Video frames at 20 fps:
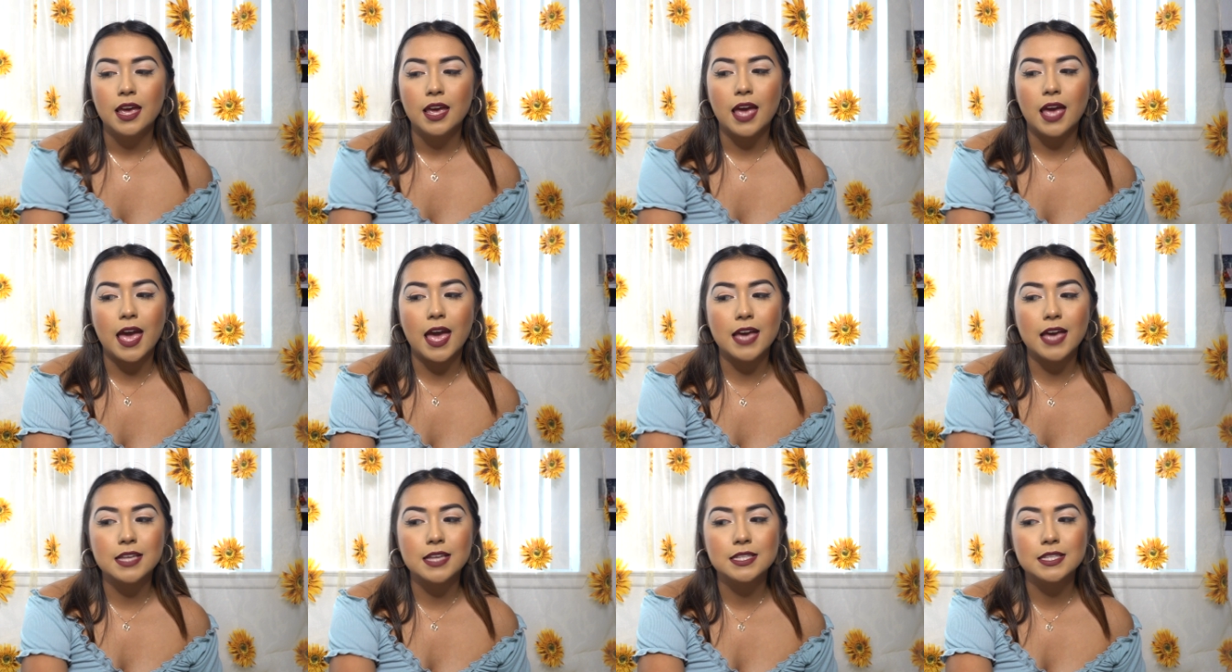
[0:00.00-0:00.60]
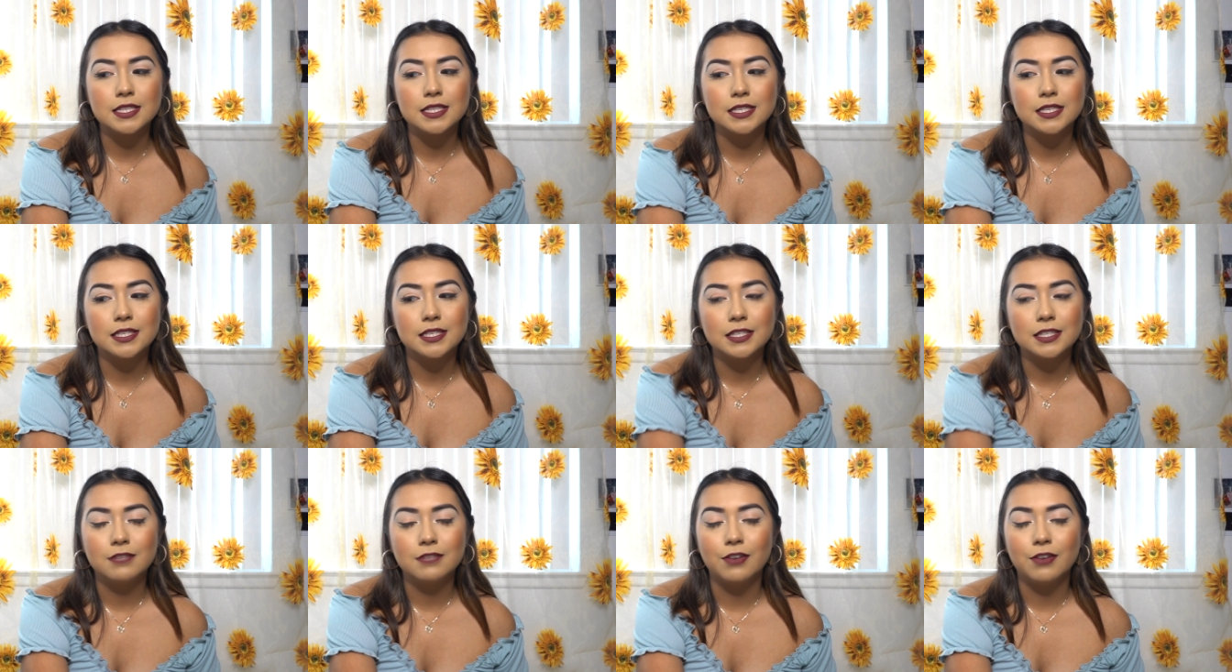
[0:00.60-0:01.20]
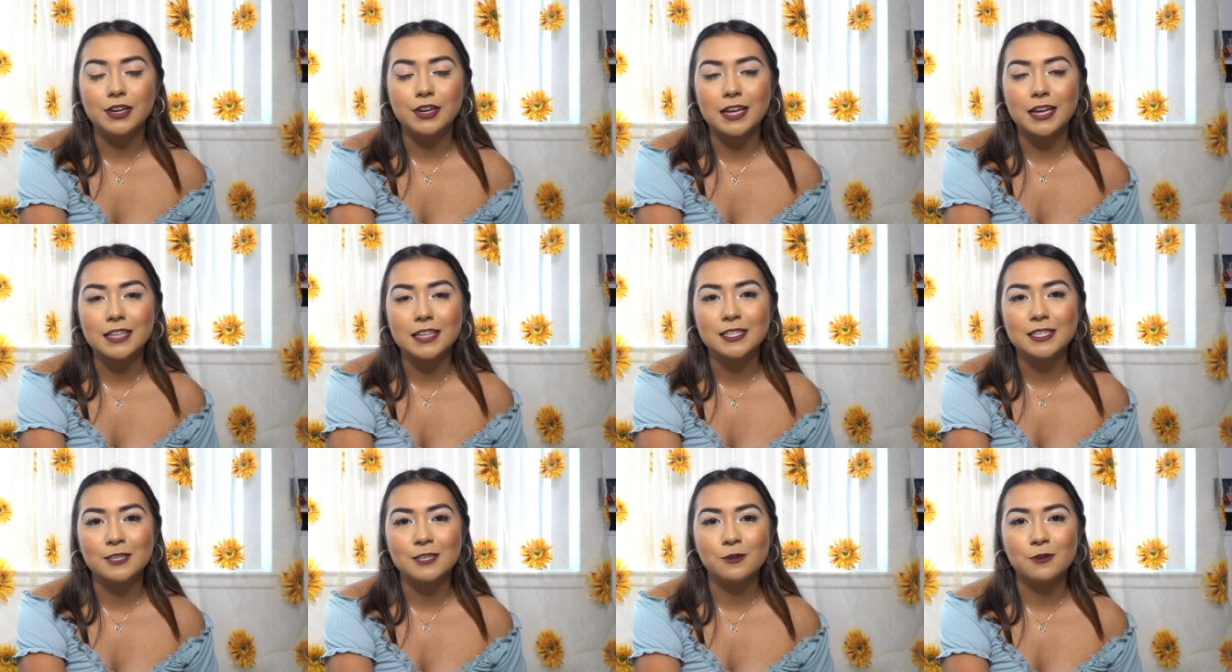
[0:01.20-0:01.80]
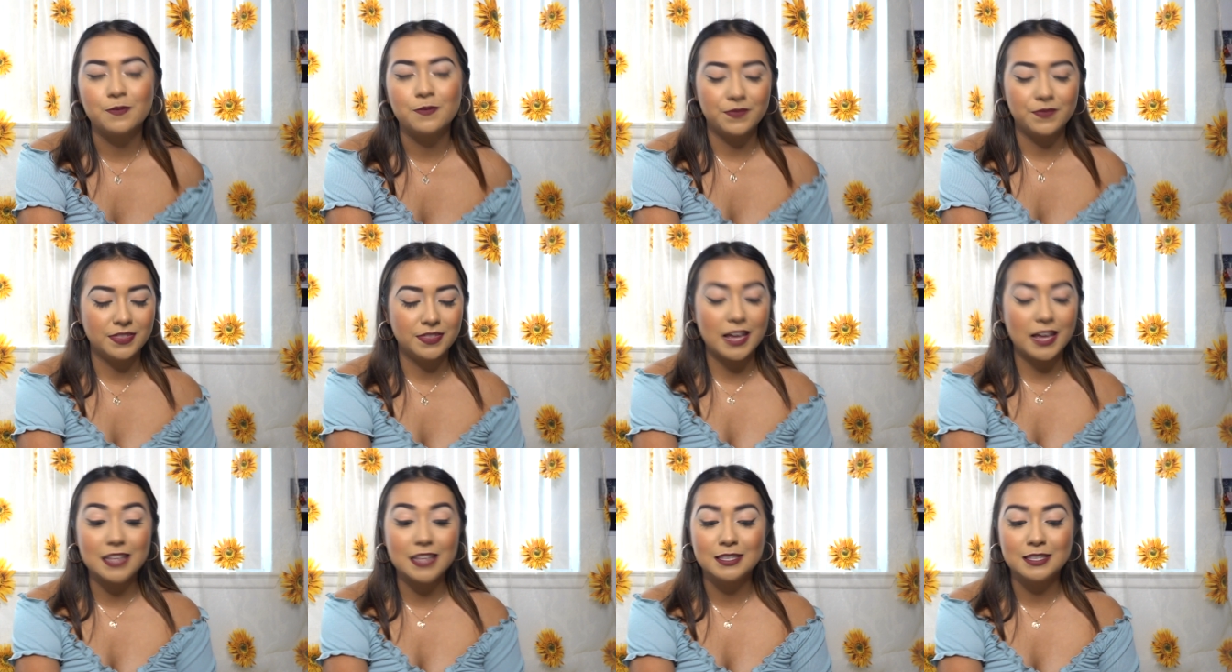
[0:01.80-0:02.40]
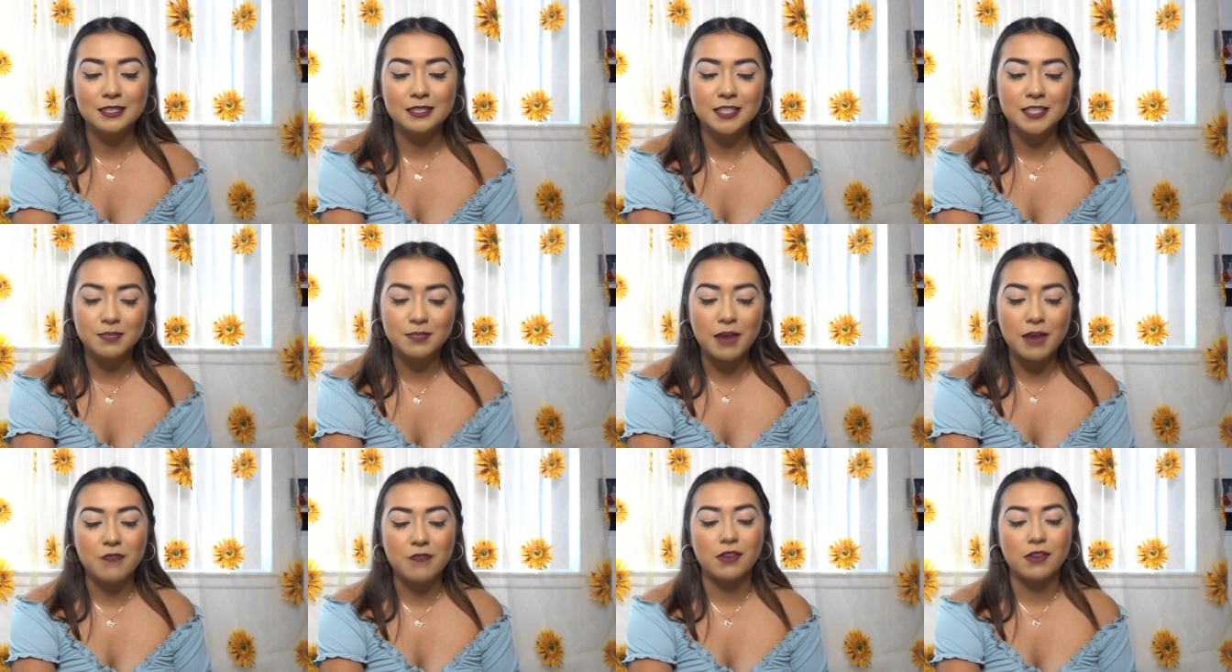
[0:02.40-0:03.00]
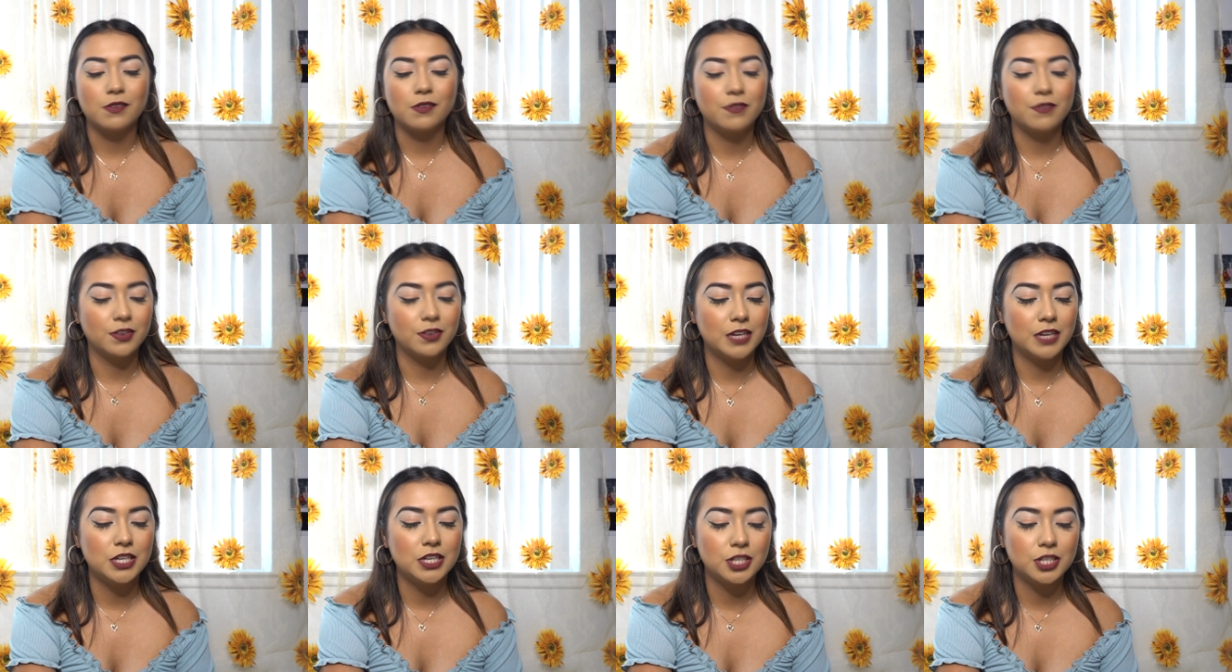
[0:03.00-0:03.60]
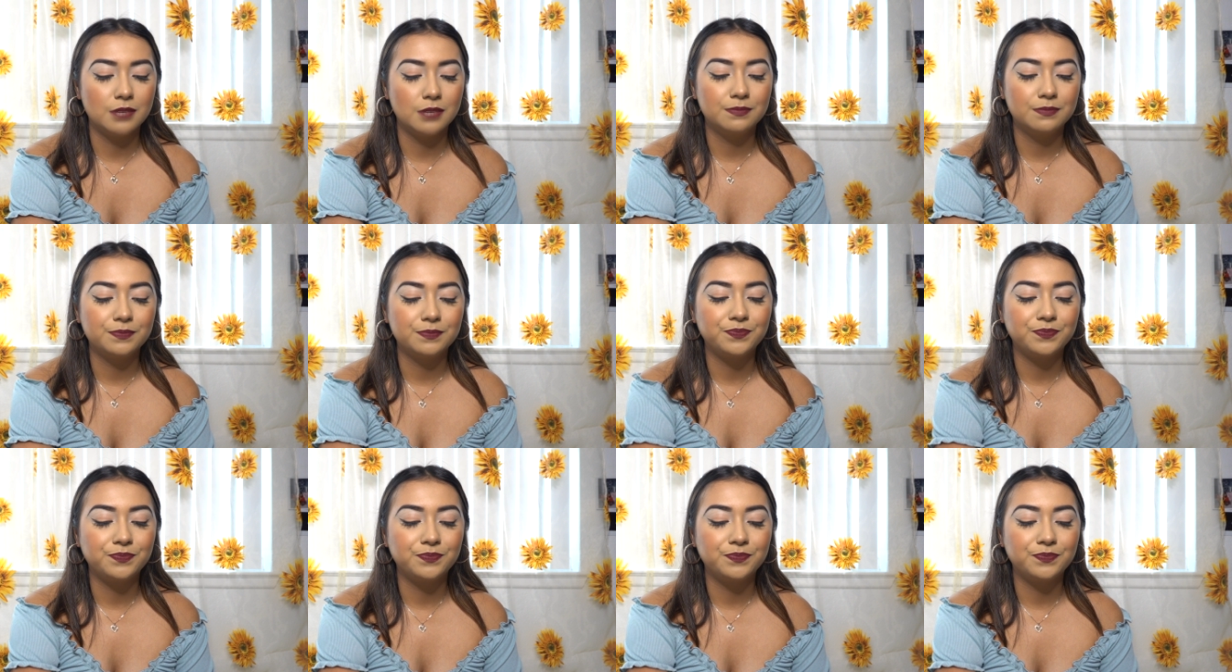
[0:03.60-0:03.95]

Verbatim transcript: and it's very nice. So that's my favorite foundation.